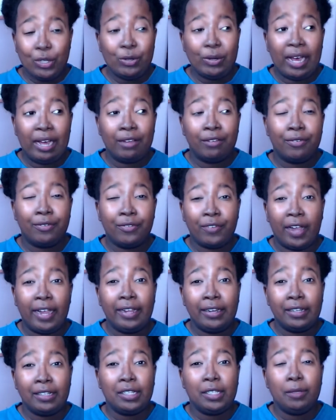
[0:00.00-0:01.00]
you have
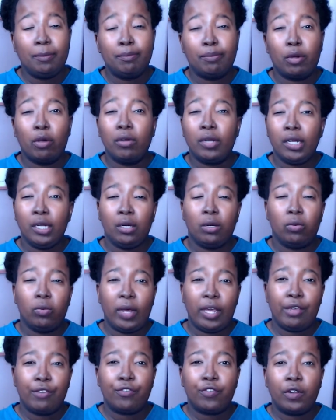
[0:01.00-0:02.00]
finally broken
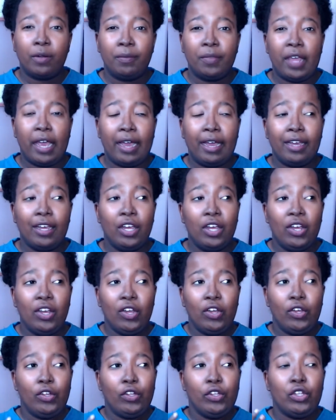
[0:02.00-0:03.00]
away from that,
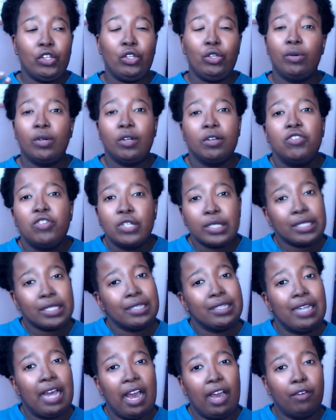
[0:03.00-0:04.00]
you are just
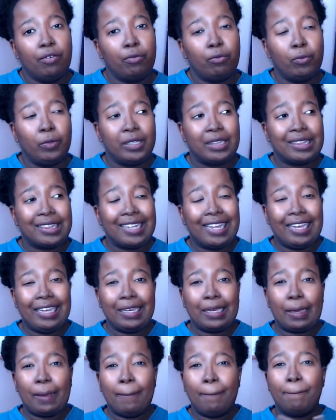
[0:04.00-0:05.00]
left with
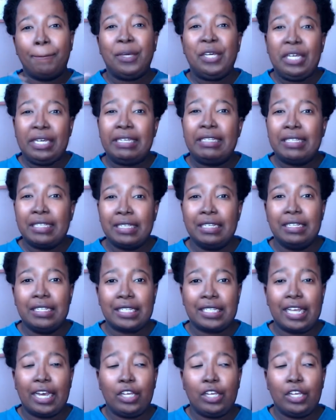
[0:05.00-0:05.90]
like pieces.